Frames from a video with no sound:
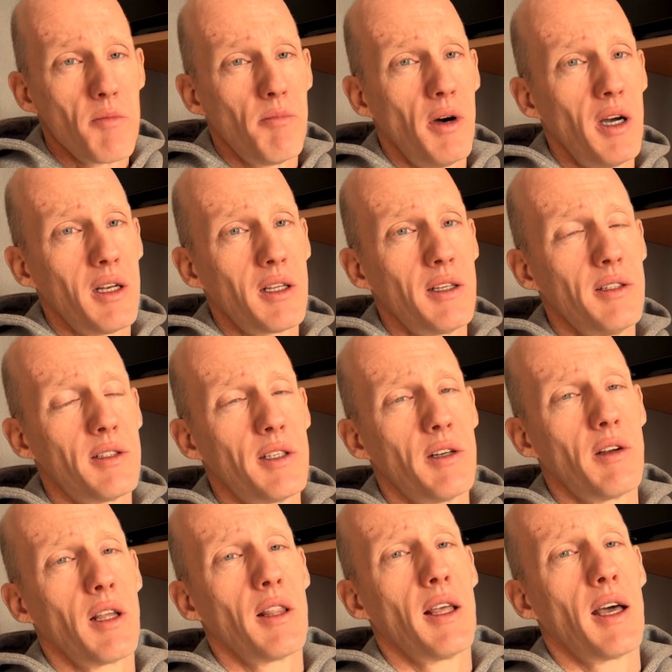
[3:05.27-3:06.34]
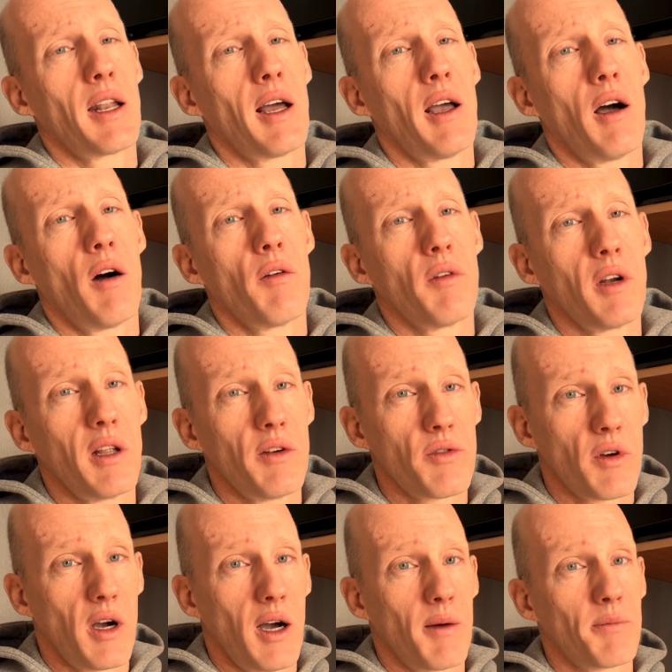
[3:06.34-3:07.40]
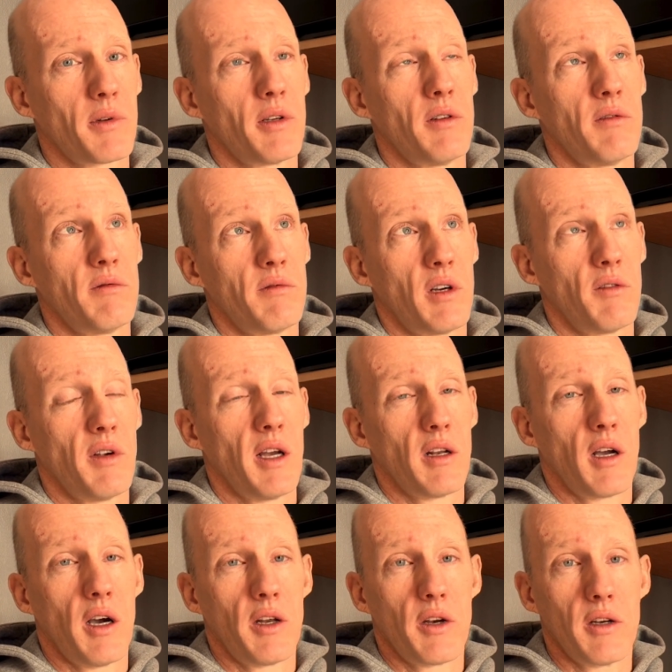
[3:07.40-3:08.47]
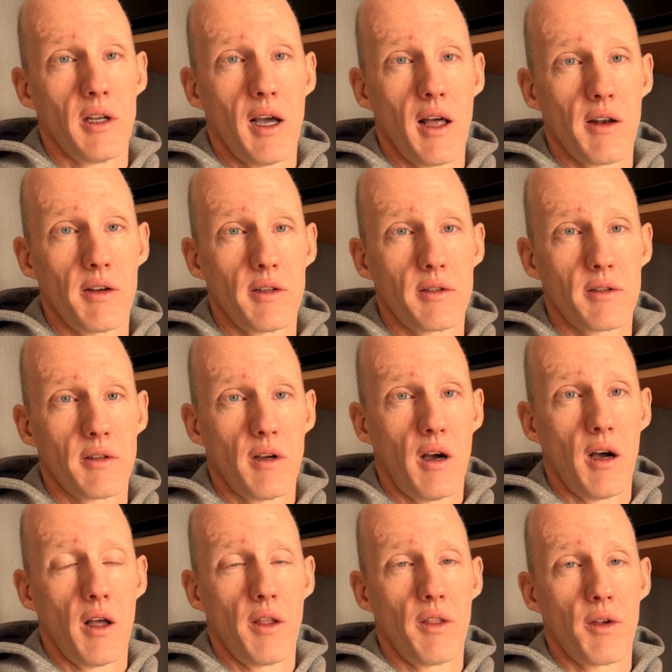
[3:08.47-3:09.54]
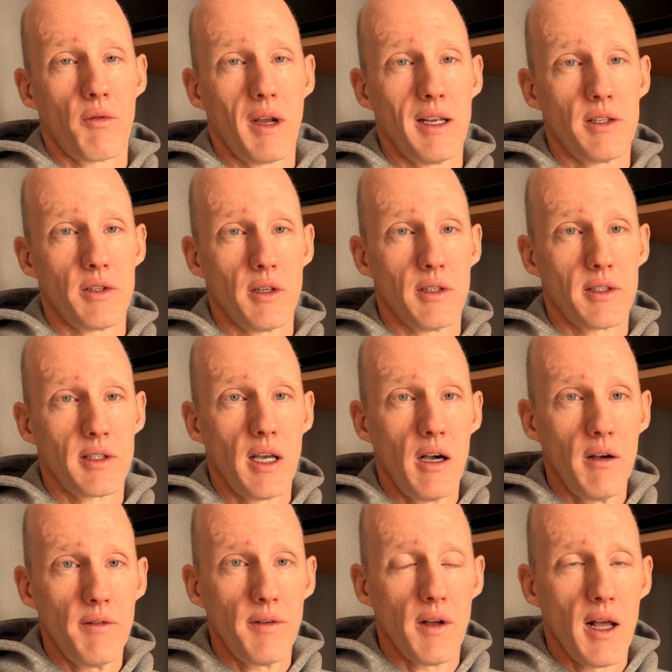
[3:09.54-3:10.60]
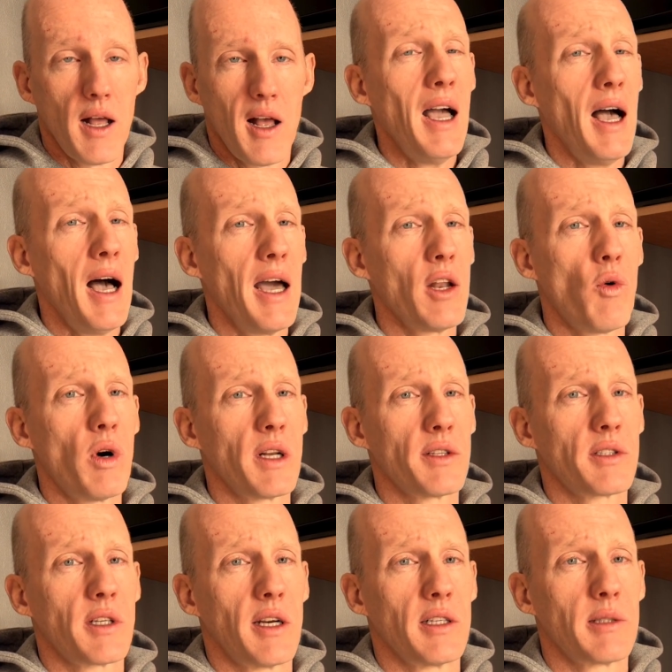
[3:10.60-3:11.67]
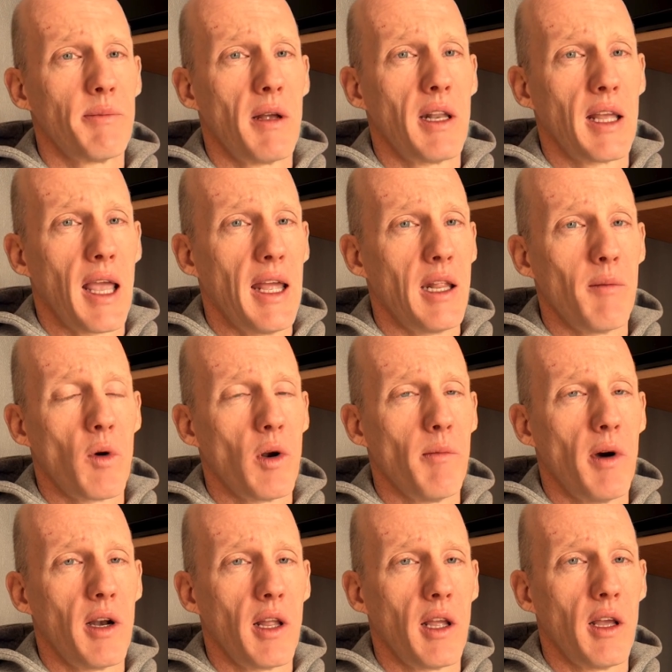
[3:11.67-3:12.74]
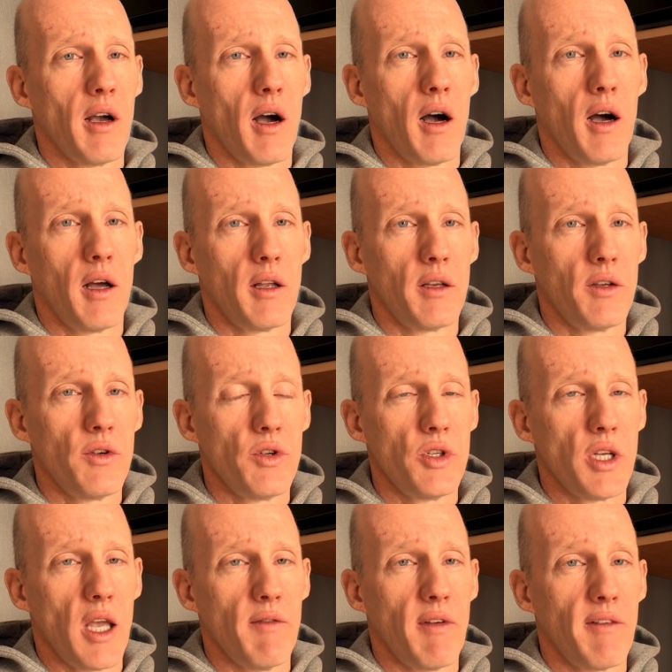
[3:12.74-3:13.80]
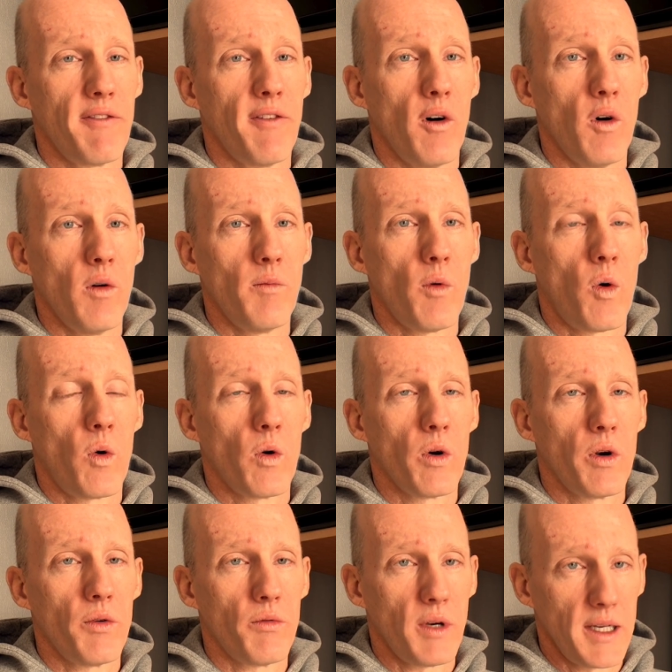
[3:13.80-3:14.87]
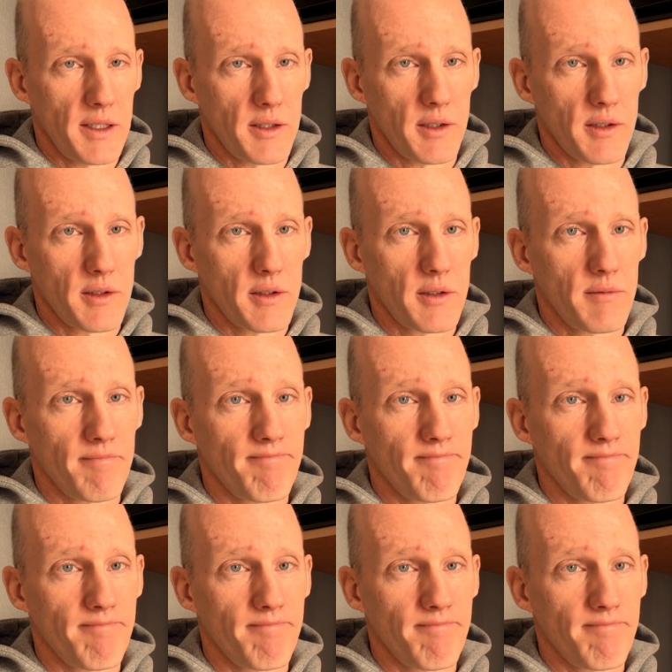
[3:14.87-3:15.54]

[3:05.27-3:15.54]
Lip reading: But considering that I already dropped around $100 on the razor itself, I don't want to start spending any more money on shaving foam or razors.